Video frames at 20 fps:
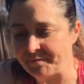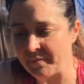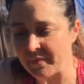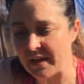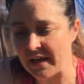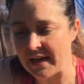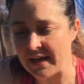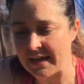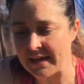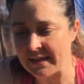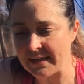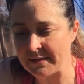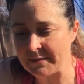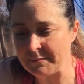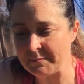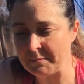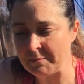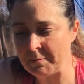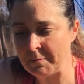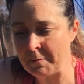
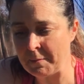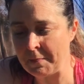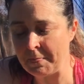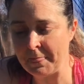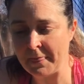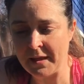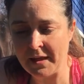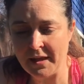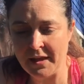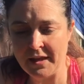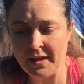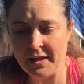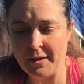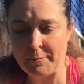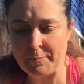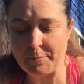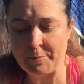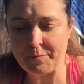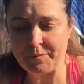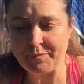I'll
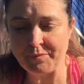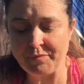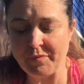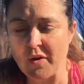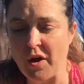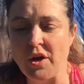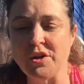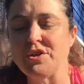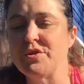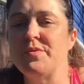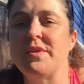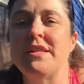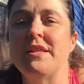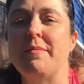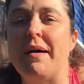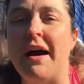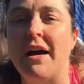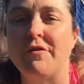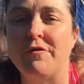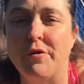just read the
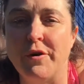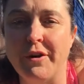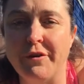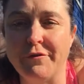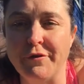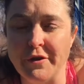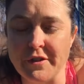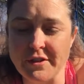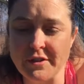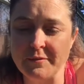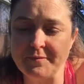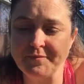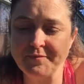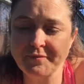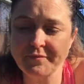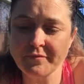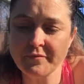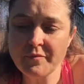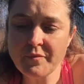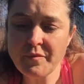back for you first.
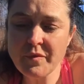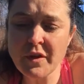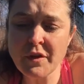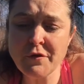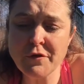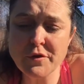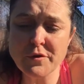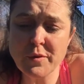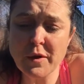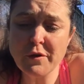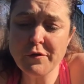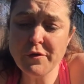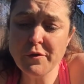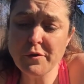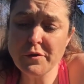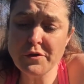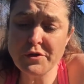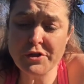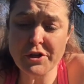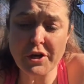For
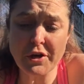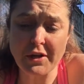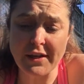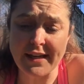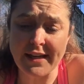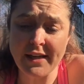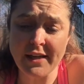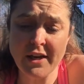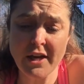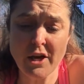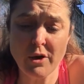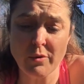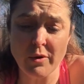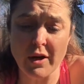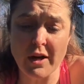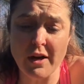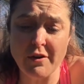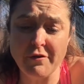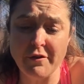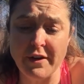12-year-old Charlie,
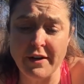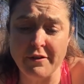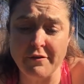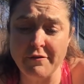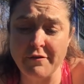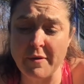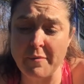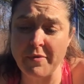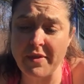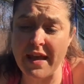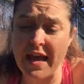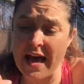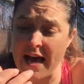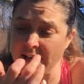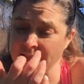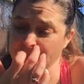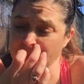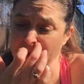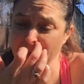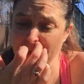recovering from the
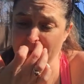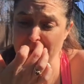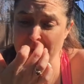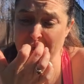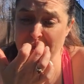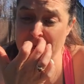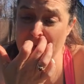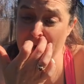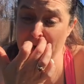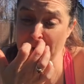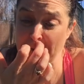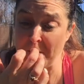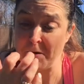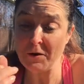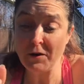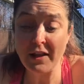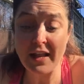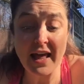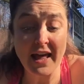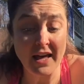accident that shattered
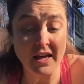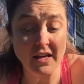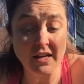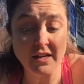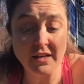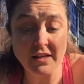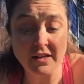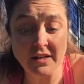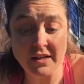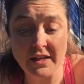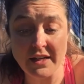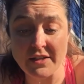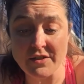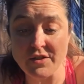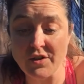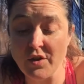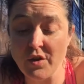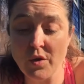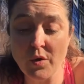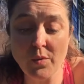her leg is
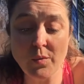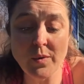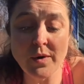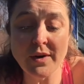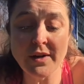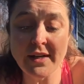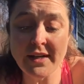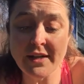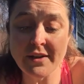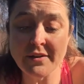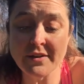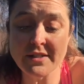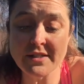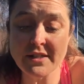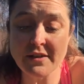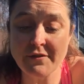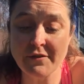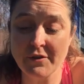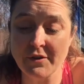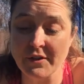nowhere near as
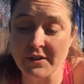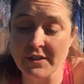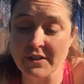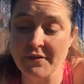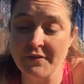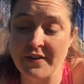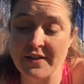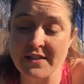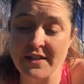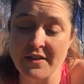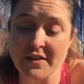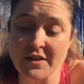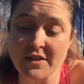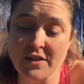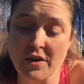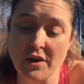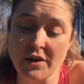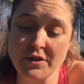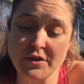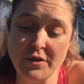difficult as facing the
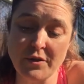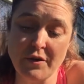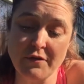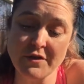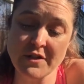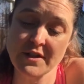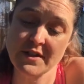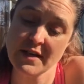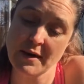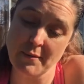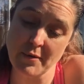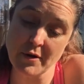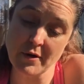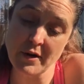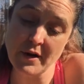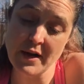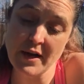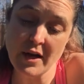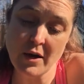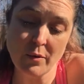solitude of a summer
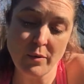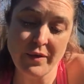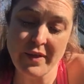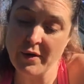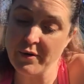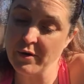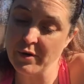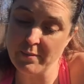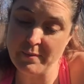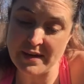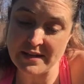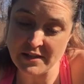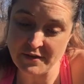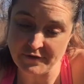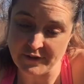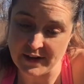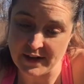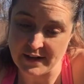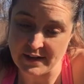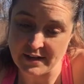without her best
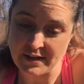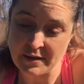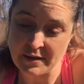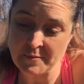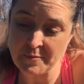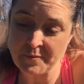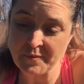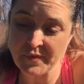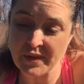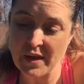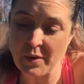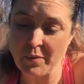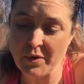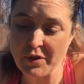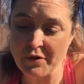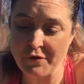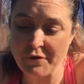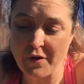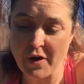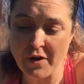friend and
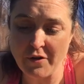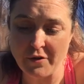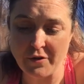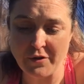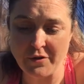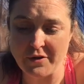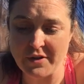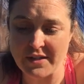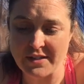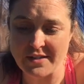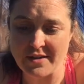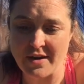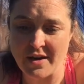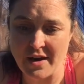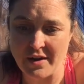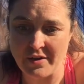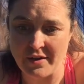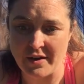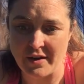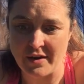with a father who does
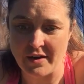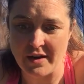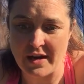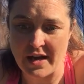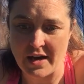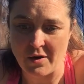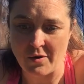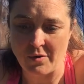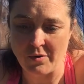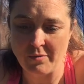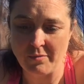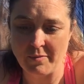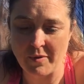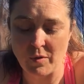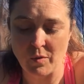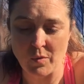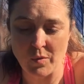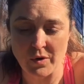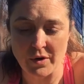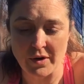nothing now
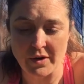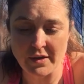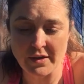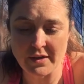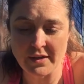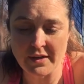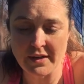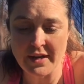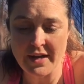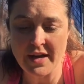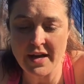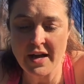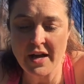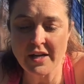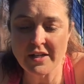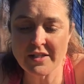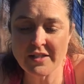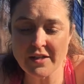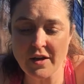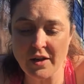but work.
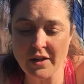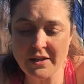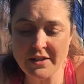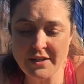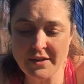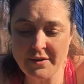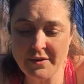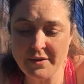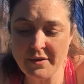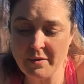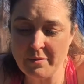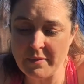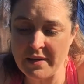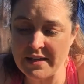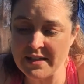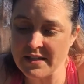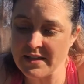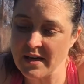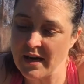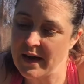Solitude
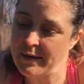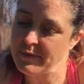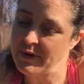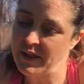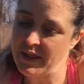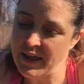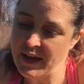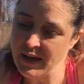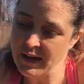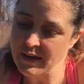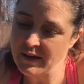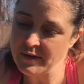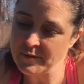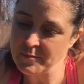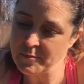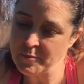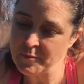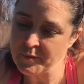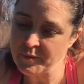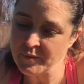means time to think,
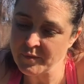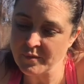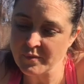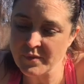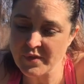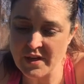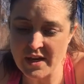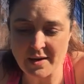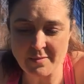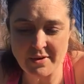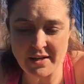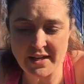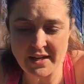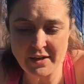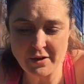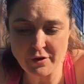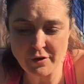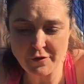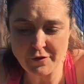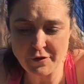time to
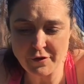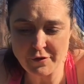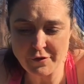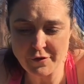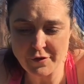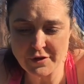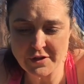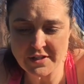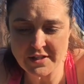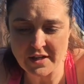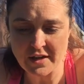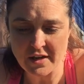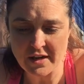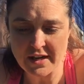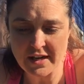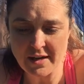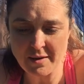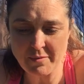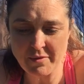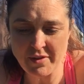hear for the first
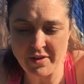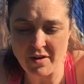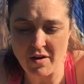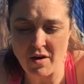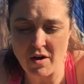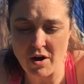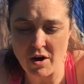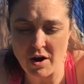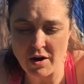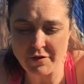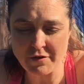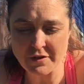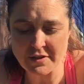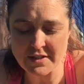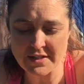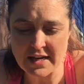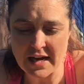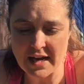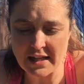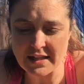time, the awful
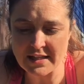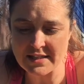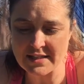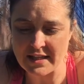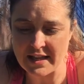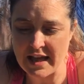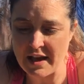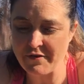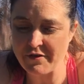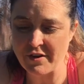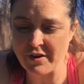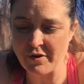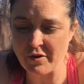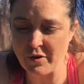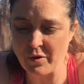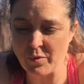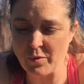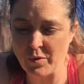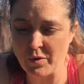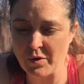silence left in
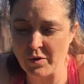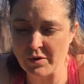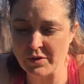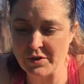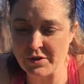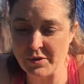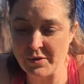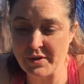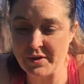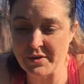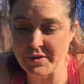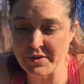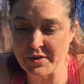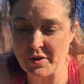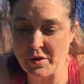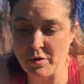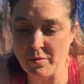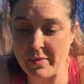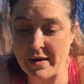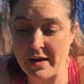her world 2 years
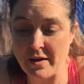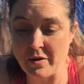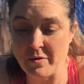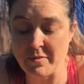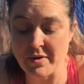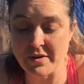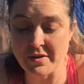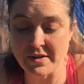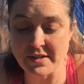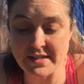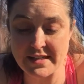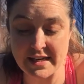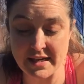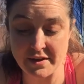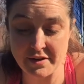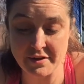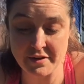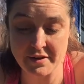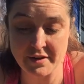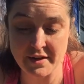ago by her mother's
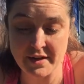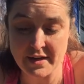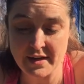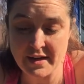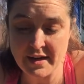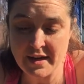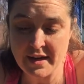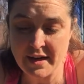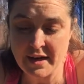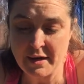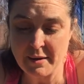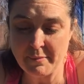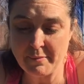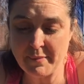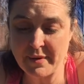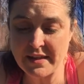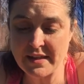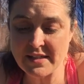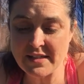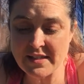death.
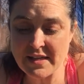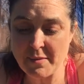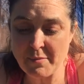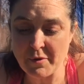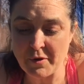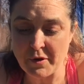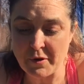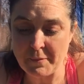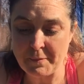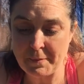But the summer